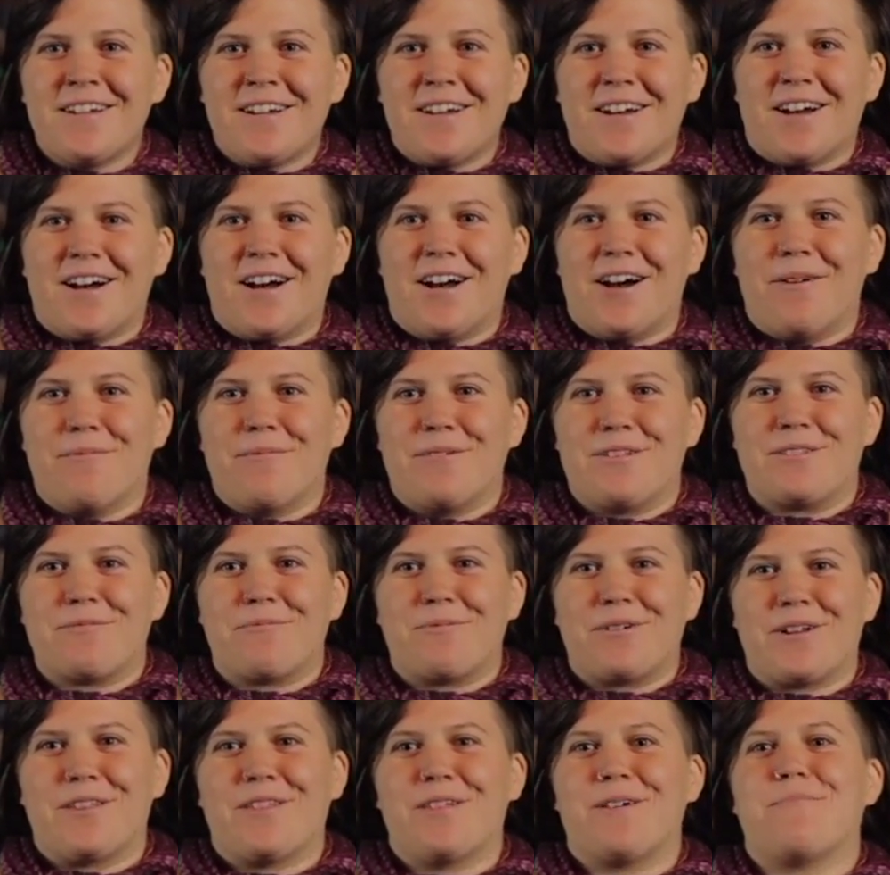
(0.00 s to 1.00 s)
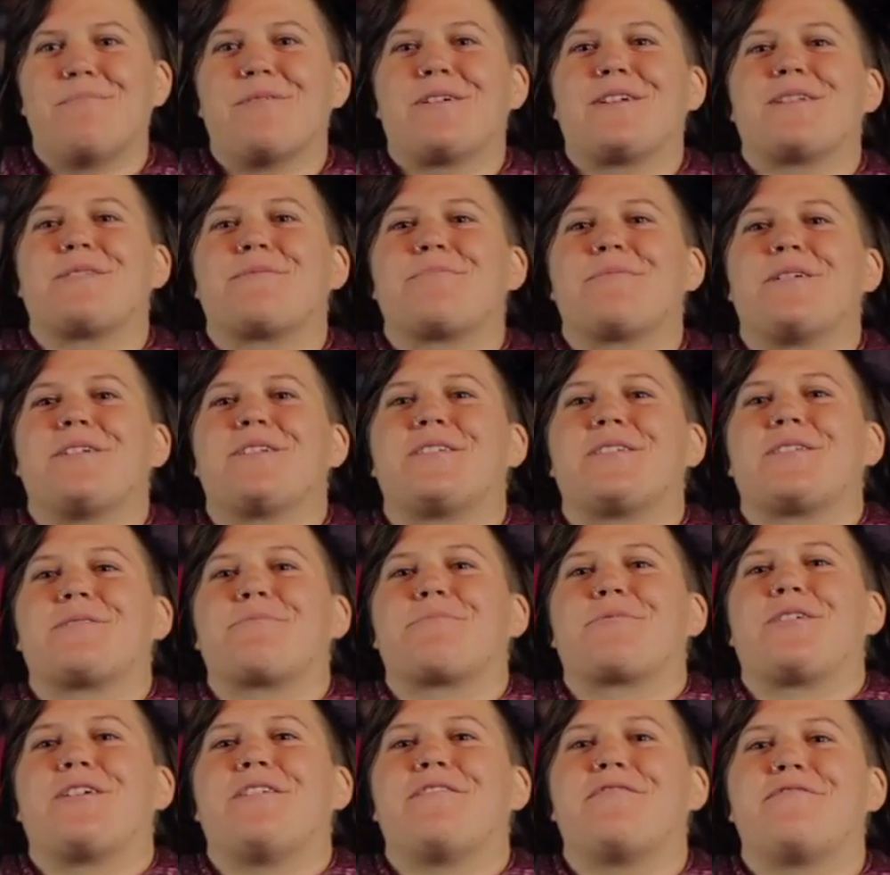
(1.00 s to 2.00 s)
Um, it's one of the biggest places
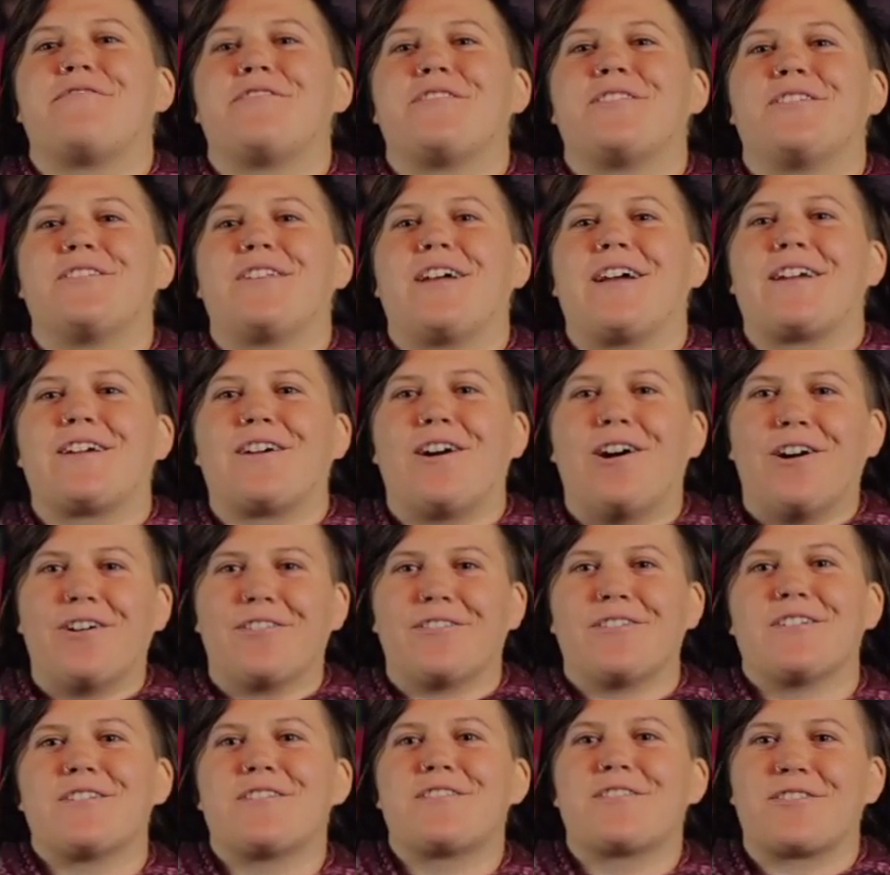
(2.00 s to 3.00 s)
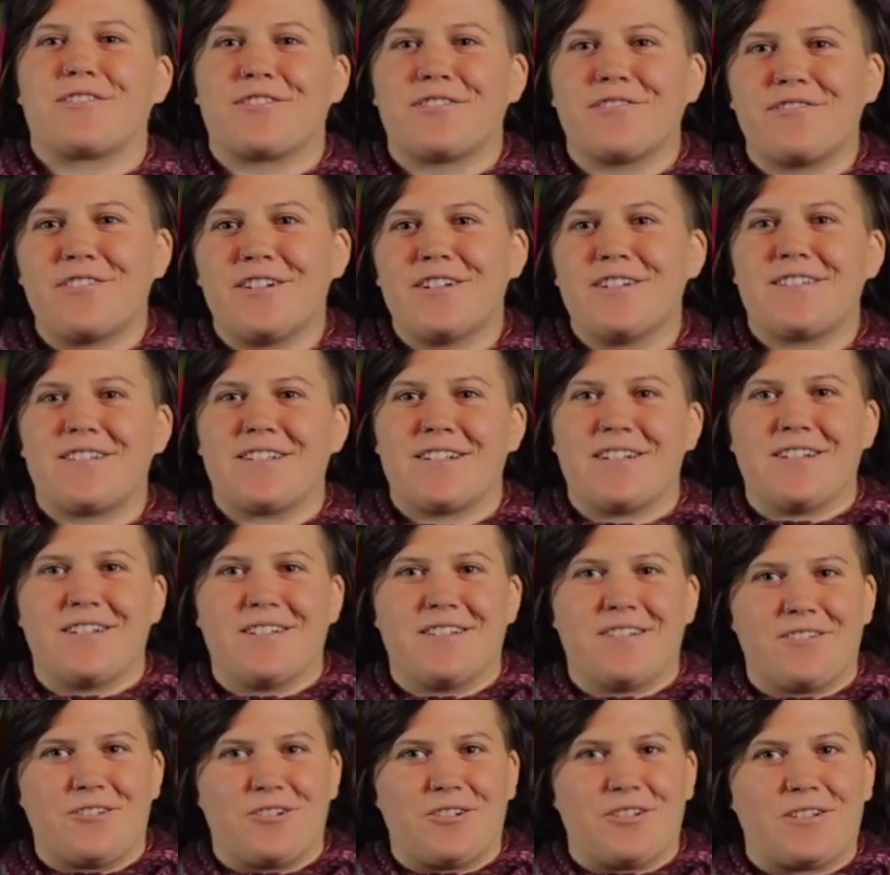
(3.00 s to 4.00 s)
where I feel like on the surface
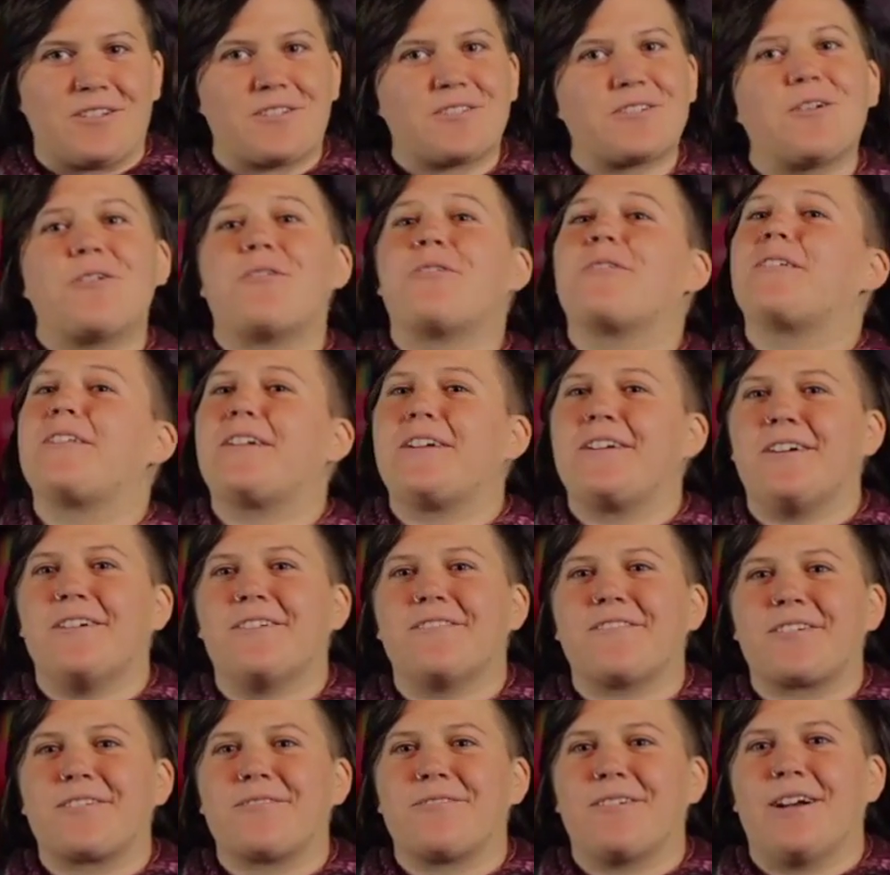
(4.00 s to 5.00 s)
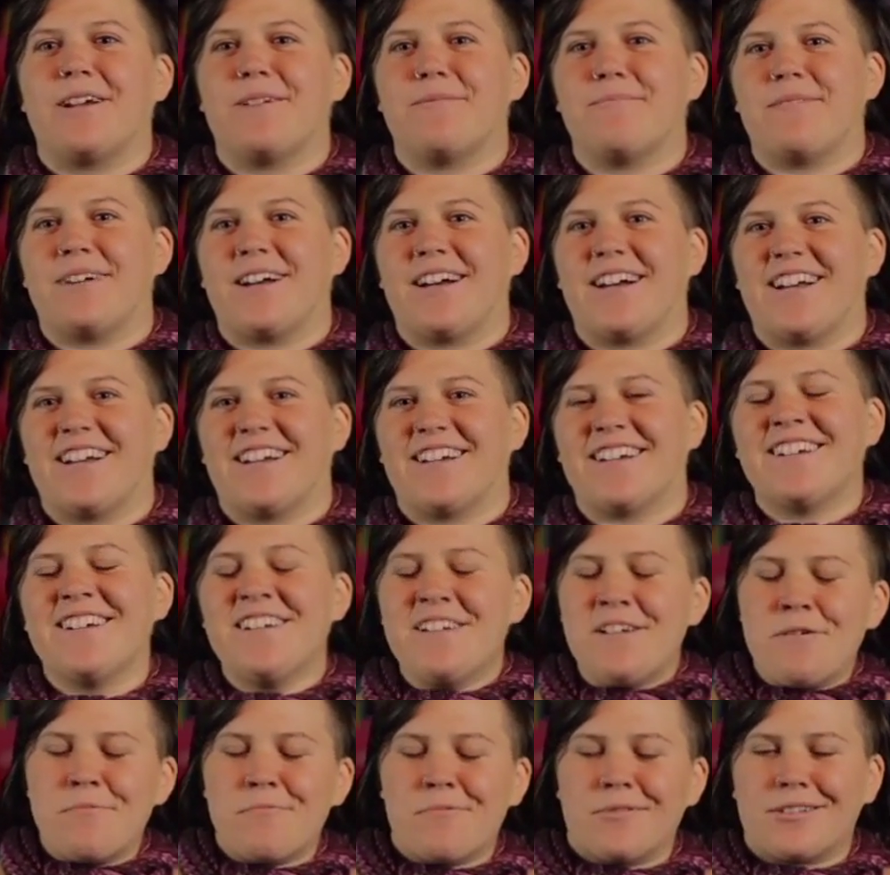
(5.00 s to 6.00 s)
is just totally overrun by
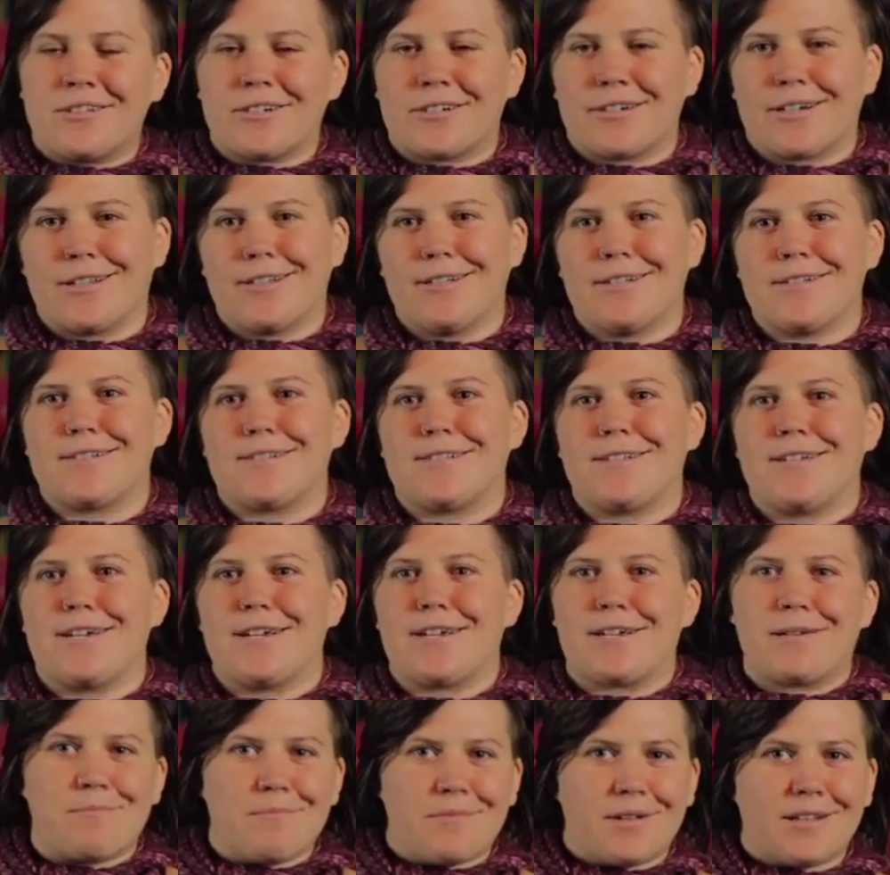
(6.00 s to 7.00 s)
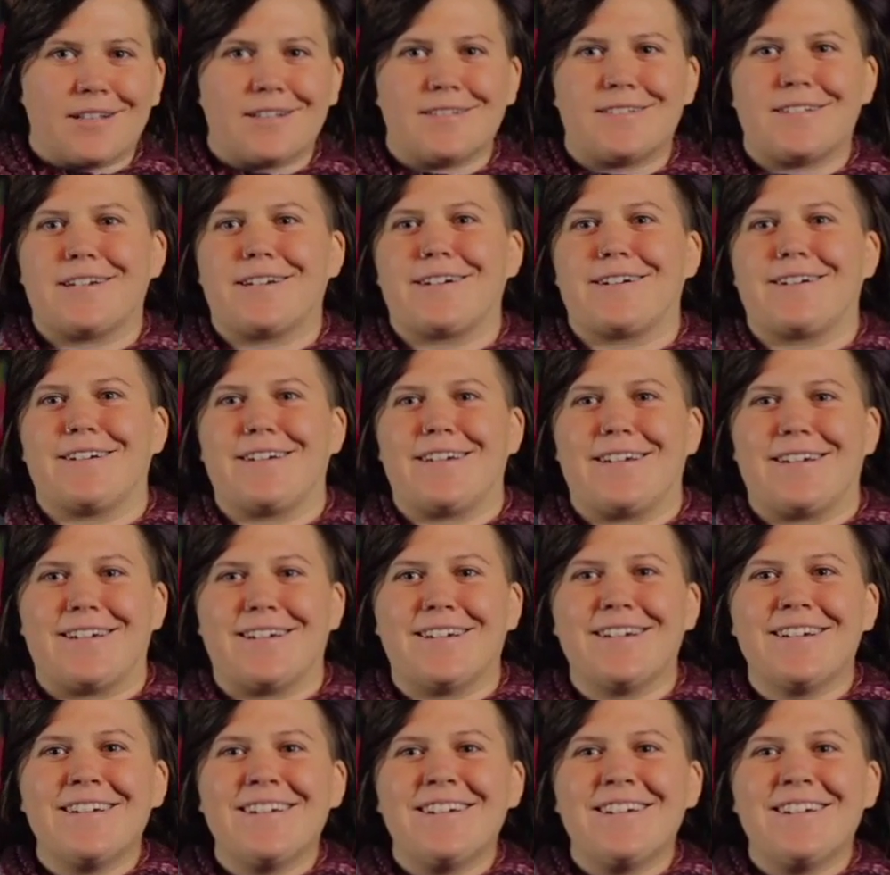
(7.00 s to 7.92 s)
materialistic, military,